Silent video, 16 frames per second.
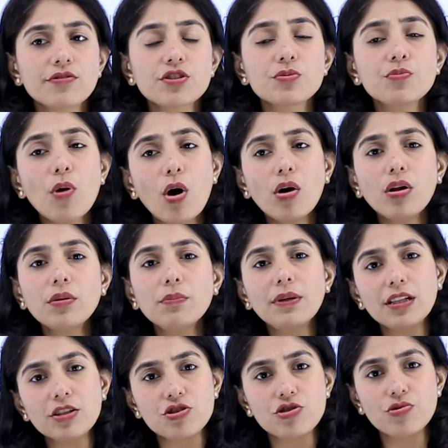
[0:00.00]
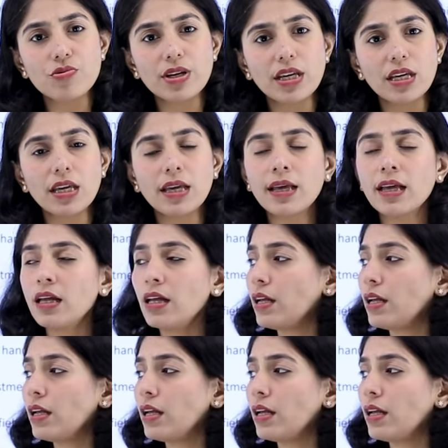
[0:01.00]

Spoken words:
of small military